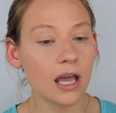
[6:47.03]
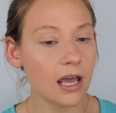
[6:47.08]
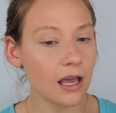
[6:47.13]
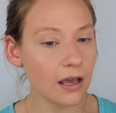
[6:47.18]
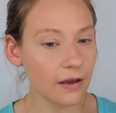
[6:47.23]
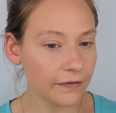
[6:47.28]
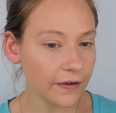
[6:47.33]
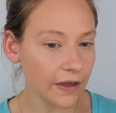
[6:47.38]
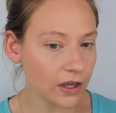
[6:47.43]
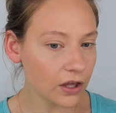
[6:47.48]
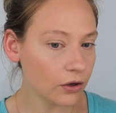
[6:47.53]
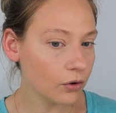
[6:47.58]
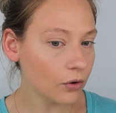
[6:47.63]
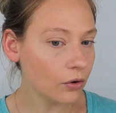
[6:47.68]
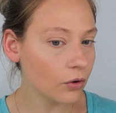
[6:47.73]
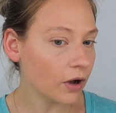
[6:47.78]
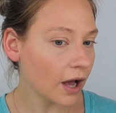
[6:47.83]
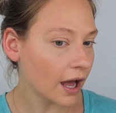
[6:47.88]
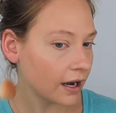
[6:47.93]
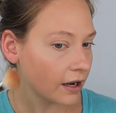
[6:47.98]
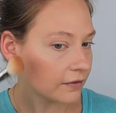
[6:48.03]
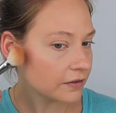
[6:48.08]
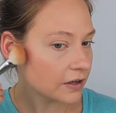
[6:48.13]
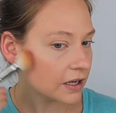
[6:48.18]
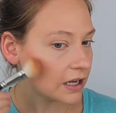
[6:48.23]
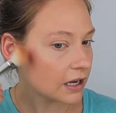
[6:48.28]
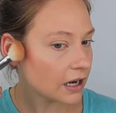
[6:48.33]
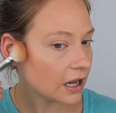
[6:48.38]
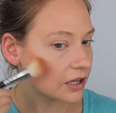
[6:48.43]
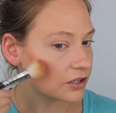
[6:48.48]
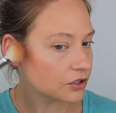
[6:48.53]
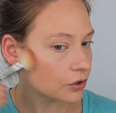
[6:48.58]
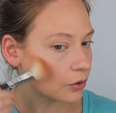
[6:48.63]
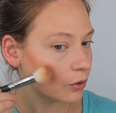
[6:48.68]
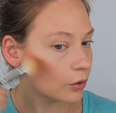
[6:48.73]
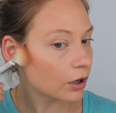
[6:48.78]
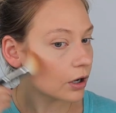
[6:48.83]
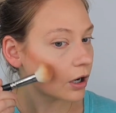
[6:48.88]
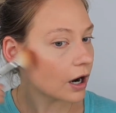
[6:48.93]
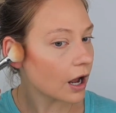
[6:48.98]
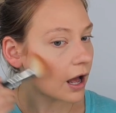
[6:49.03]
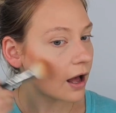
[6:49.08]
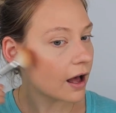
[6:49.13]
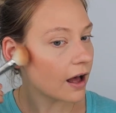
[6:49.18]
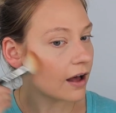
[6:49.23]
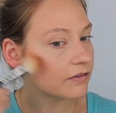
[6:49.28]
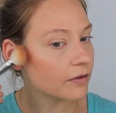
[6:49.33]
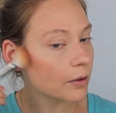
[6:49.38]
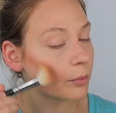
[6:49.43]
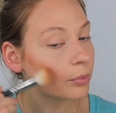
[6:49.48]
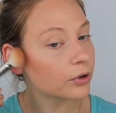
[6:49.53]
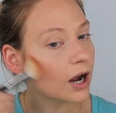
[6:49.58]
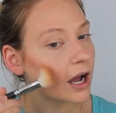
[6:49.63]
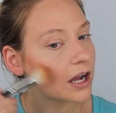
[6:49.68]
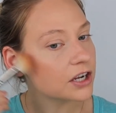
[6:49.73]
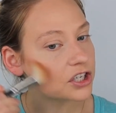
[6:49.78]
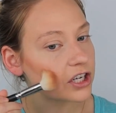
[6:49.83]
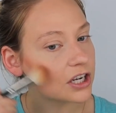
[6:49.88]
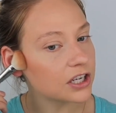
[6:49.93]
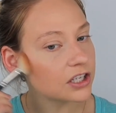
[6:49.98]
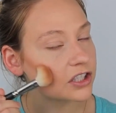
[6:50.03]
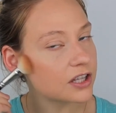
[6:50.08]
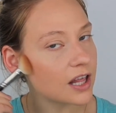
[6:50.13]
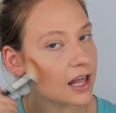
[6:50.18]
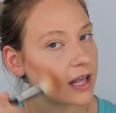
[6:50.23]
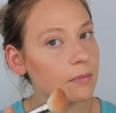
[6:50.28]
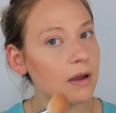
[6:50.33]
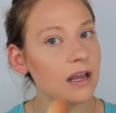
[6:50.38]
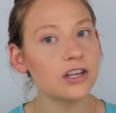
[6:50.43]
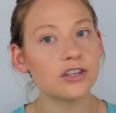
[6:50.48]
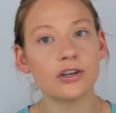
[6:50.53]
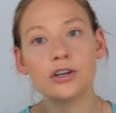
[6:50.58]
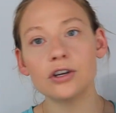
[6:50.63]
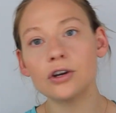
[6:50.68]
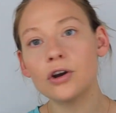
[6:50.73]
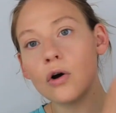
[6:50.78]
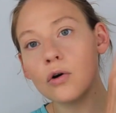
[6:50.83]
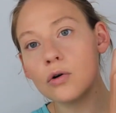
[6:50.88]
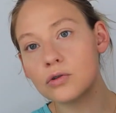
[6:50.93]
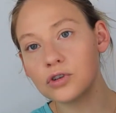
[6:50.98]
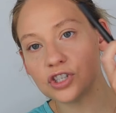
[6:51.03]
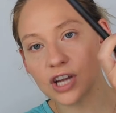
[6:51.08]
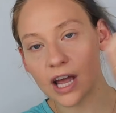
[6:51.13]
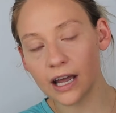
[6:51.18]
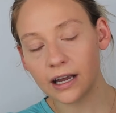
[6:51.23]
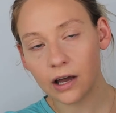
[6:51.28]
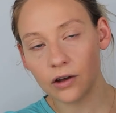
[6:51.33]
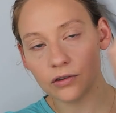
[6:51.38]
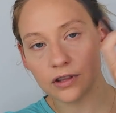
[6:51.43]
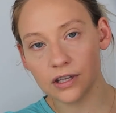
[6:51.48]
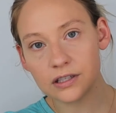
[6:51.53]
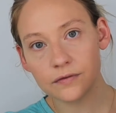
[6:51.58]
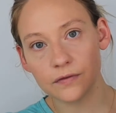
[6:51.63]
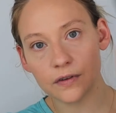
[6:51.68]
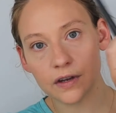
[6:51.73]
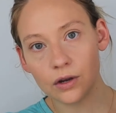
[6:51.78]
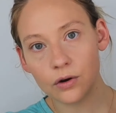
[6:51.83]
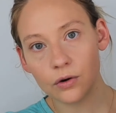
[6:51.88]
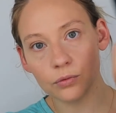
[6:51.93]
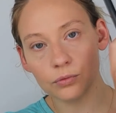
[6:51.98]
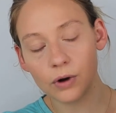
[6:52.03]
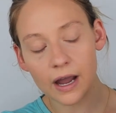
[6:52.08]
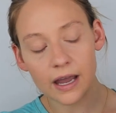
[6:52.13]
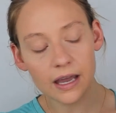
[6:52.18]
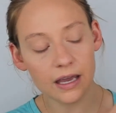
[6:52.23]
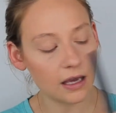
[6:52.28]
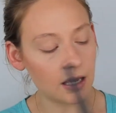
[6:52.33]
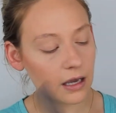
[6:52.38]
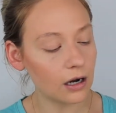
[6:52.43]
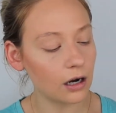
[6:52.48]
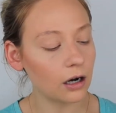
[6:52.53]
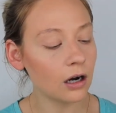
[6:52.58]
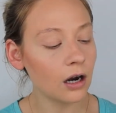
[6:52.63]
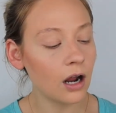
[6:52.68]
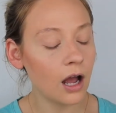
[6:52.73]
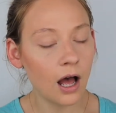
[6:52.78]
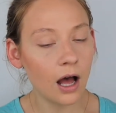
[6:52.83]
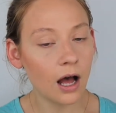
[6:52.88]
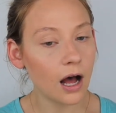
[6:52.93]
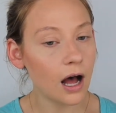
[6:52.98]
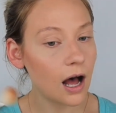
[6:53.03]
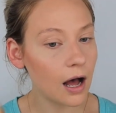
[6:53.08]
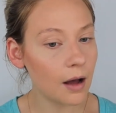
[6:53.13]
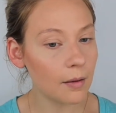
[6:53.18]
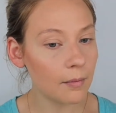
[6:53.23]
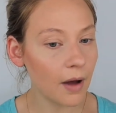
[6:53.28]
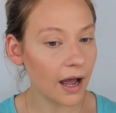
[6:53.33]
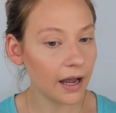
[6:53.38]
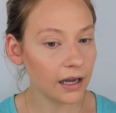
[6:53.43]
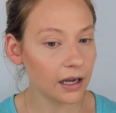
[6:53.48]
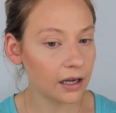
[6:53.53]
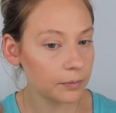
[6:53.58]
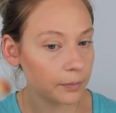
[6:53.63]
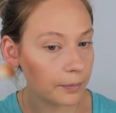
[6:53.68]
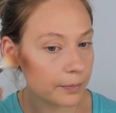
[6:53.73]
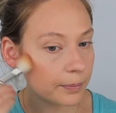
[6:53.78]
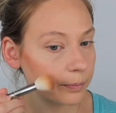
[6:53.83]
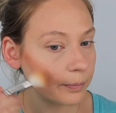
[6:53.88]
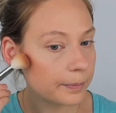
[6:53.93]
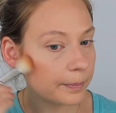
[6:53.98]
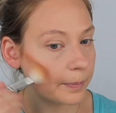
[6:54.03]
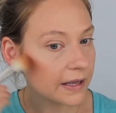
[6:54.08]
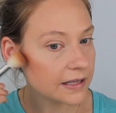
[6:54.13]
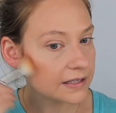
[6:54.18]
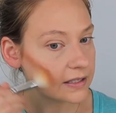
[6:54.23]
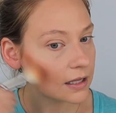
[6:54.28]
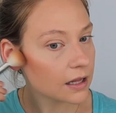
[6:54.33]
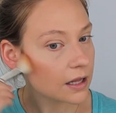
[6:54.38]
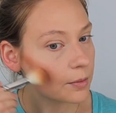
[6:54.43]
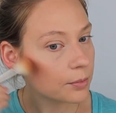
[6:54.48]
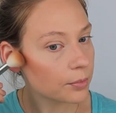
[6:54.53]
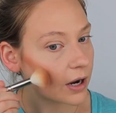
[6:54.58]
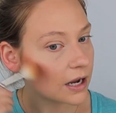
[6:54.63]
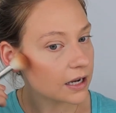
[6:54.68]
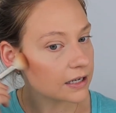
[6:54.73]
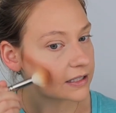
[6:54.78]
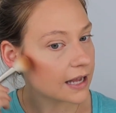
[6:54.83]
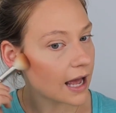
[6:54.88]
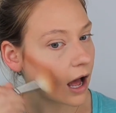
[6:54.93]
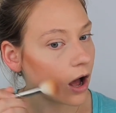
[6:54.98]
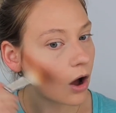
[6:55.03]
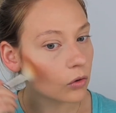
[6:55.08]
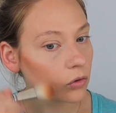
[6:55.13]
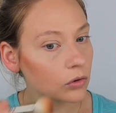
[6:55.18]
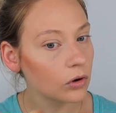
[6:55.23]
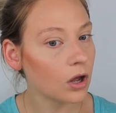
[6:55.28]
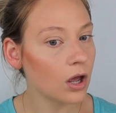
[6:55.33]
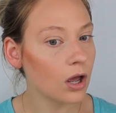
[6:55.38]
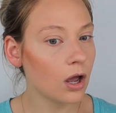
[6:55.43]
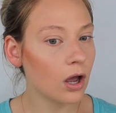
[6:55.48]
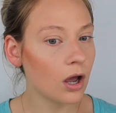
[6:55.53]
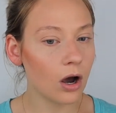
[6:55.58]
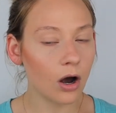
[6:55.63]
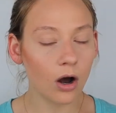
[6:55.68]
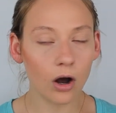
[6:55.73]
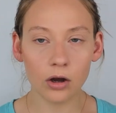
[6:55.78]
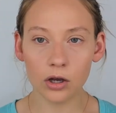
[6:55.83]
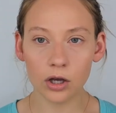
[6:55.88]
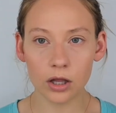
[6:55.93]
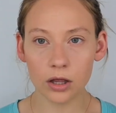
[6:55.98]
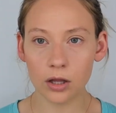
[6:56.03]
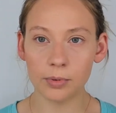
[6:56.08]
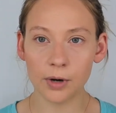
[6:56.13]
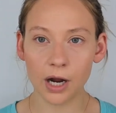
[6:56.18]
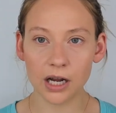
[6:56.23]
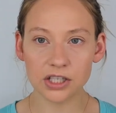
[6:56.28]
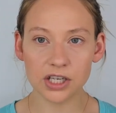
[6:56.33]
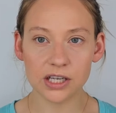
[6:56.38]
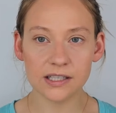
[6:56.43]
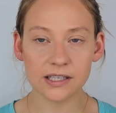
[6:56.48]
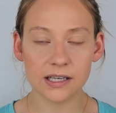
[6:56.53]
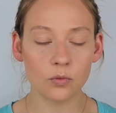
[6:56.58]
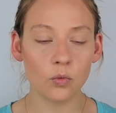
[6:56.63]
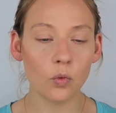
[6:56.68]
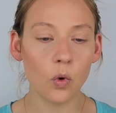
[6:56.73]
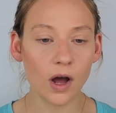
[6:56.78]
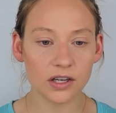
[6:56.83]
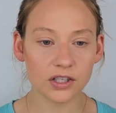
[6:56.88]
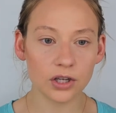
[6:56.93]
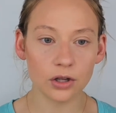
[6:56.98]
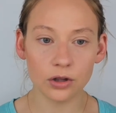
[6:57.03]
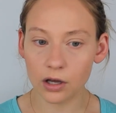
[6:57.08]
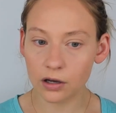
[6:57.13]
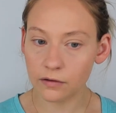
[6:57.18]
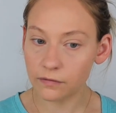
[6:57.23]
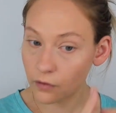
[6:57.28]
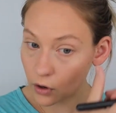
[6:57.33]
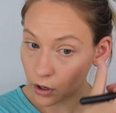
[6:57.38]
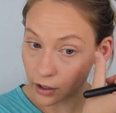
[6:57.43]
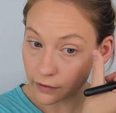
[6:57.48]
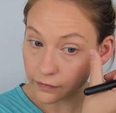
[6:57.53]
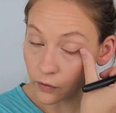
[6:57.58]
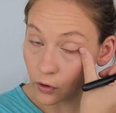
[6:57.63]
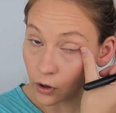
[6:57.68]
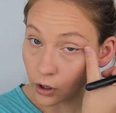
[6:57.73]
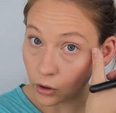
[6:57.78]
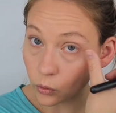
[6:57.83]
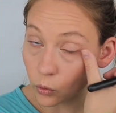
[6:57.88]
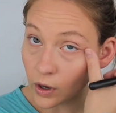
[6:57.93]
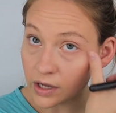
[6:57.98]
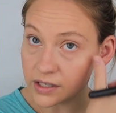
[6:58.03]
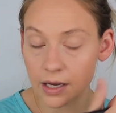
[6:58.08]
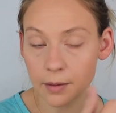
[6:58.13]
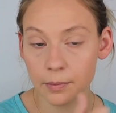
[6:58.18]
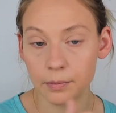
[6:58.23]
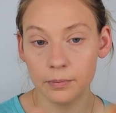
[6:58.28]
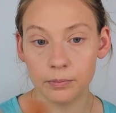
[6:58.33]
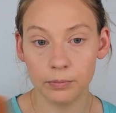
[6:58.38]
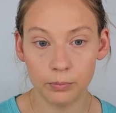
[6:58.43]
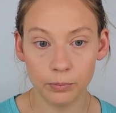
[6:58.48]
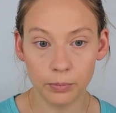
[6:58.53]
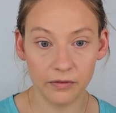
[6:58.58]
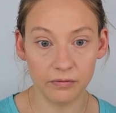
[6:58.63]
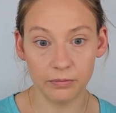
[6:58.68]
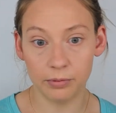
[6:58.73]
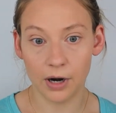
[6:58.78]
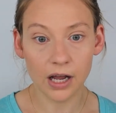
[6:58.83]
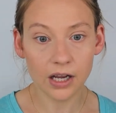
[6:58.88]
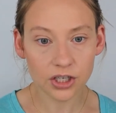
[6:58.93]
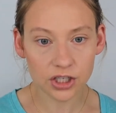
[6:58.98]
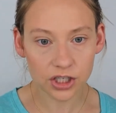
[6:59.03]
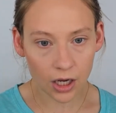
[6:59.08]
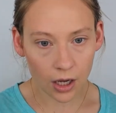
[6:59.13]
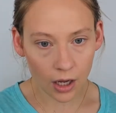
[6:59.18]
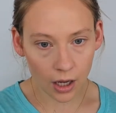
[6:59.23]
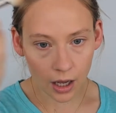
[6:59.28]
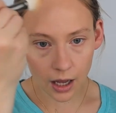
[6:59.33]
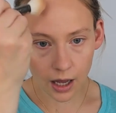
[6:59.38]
If you kind of need a tour of brushes, then make sure you go check out this video right here. I basically break down the brushes and what to look for what type of brush.